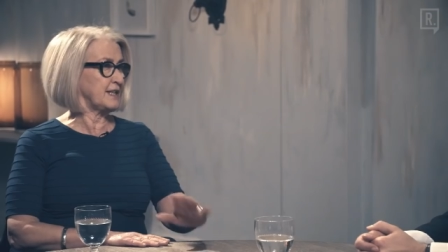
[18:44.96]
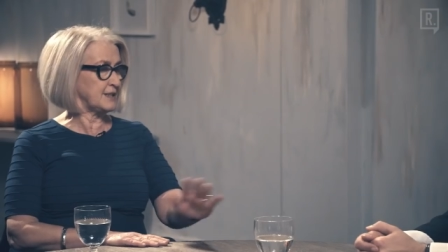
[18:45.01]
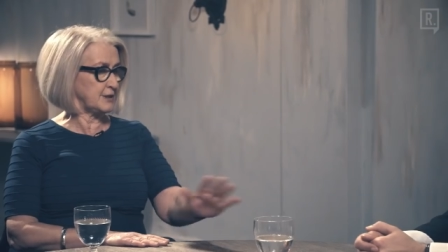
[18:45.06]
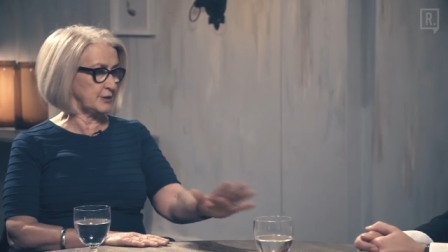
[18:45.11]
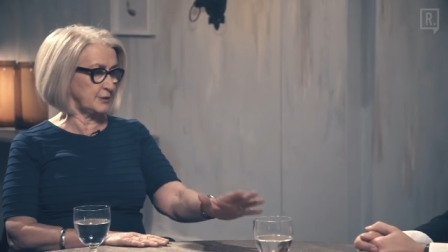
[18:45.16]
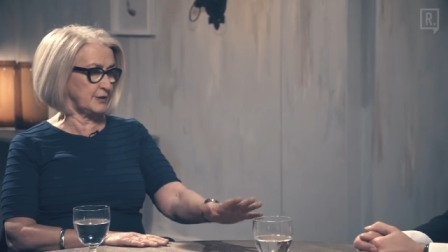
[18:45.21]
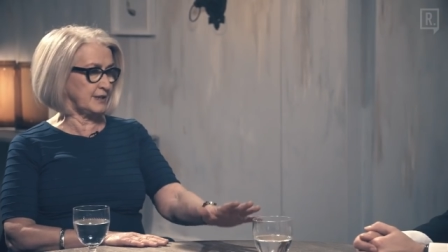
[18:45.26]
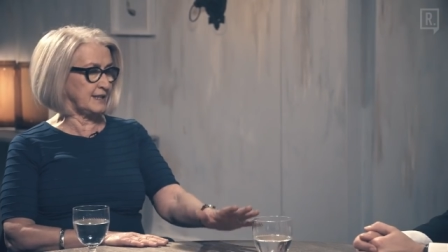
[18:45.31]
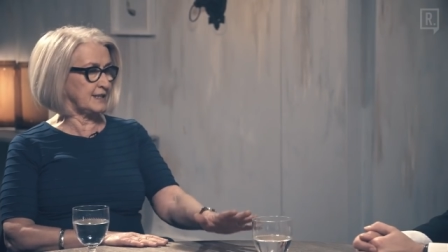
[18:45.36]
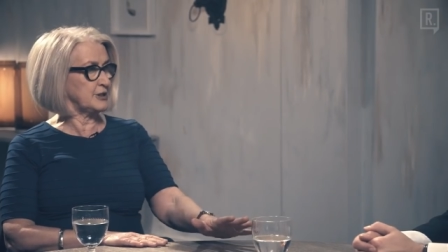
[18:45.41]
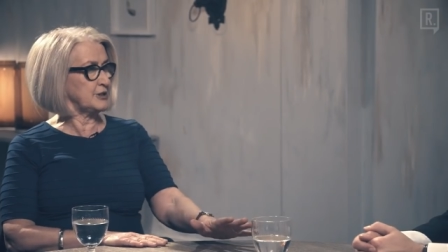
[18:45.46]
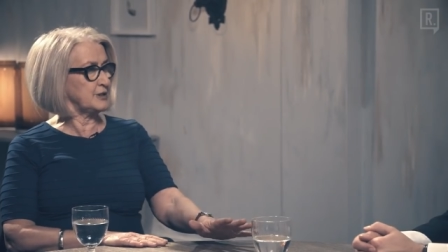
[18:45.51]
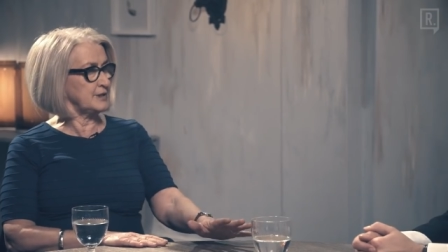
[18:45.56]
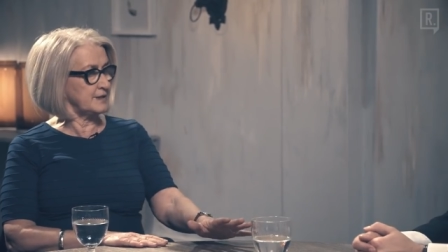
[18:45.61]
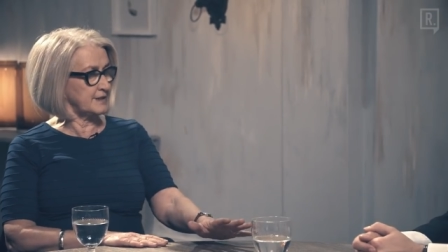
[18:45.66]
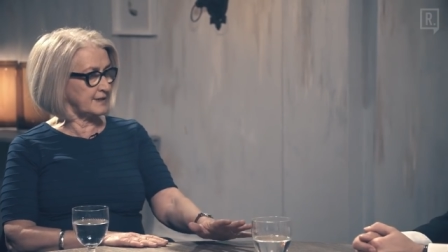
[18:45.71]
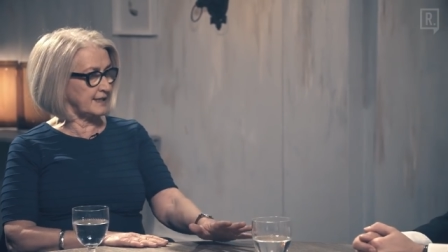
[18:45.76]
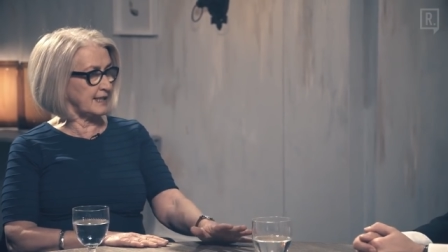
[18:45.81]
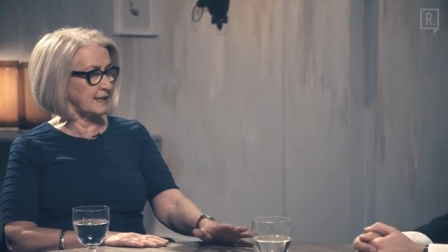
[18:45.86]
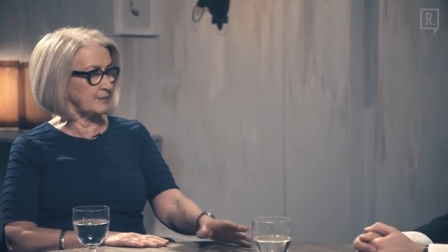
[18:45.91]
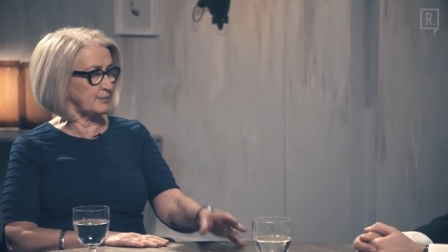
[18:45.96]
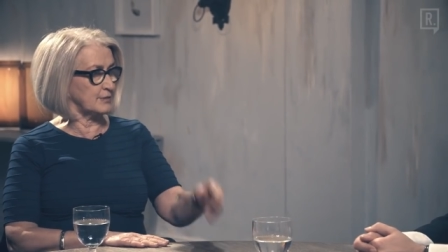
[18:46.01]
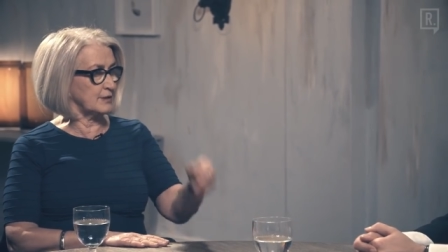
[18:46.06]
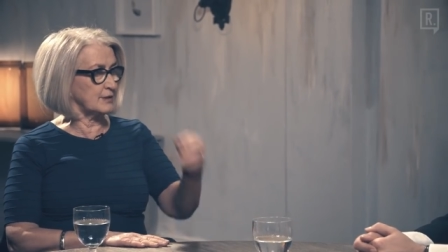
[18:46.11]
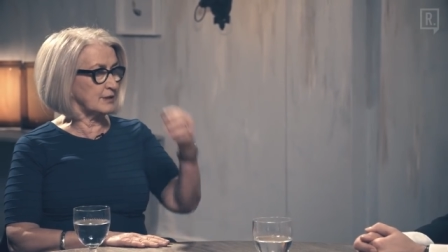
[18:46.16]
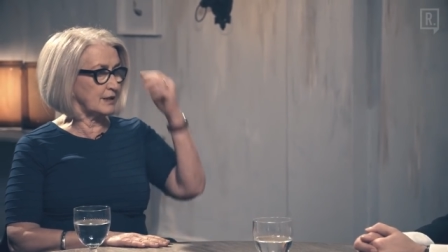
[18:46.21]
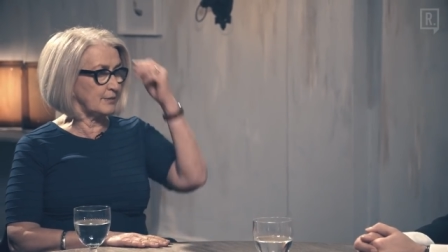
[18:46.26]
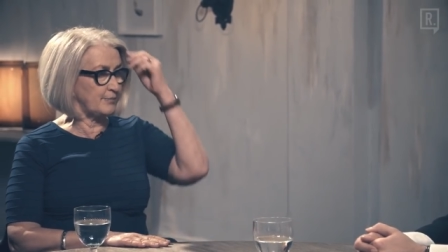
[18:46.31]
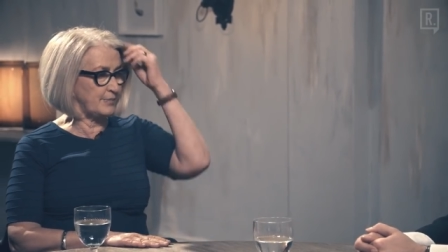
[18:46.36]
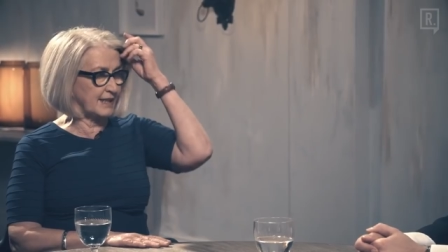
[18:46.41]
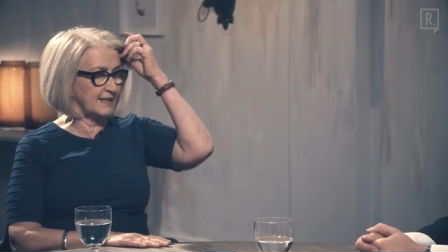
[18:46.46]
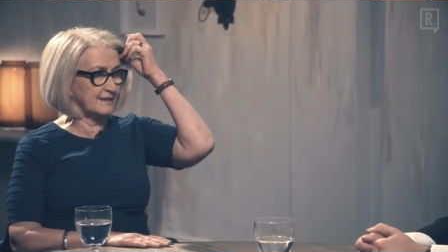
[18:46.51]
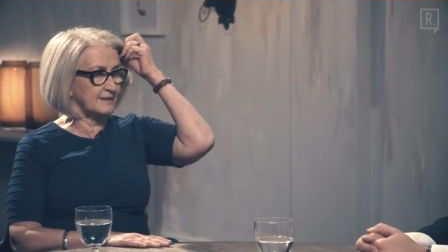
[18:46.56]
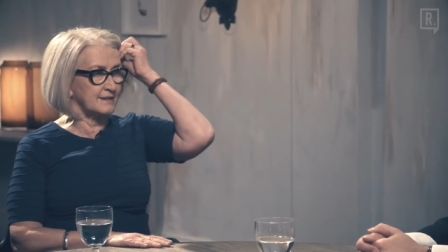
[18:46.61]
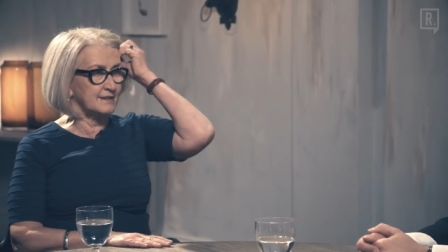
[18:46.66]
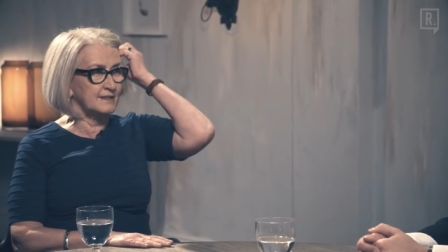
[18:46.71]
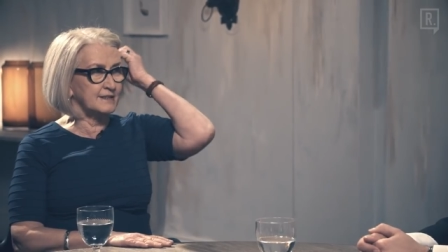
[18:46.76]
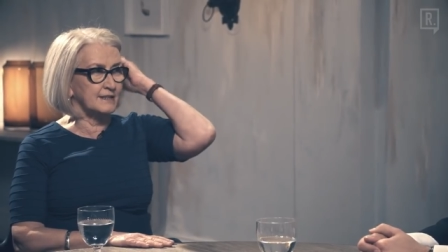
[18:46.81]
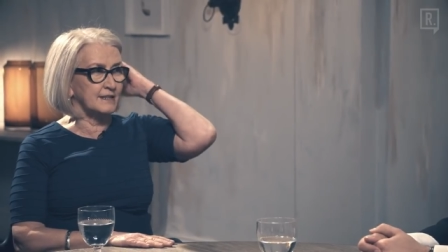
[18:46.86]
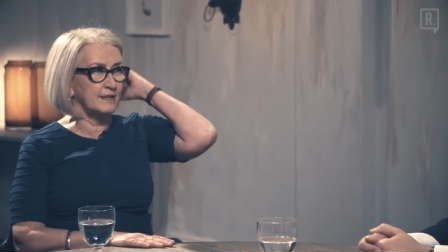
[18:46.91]
at your kitchen table about
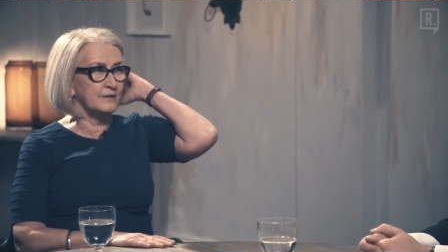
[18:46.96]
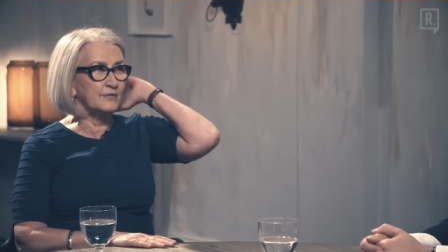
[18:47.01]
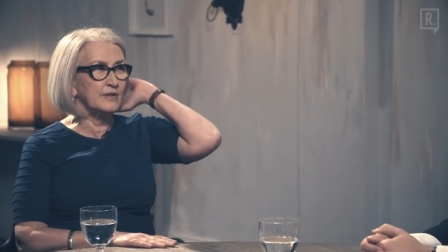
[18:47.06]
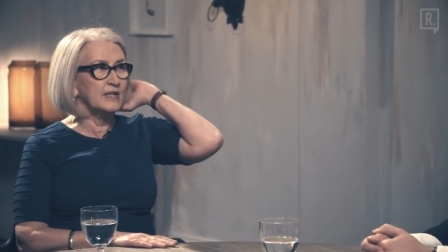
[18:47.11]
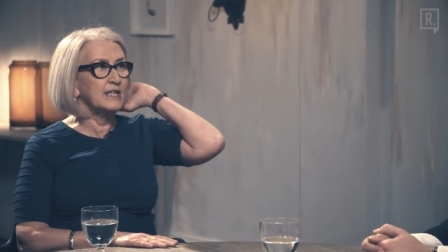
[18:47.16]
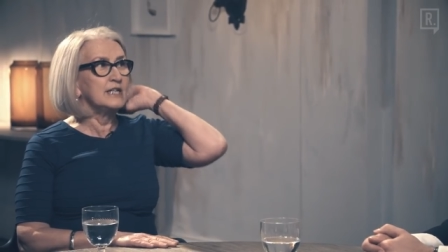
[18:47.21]
this stuff.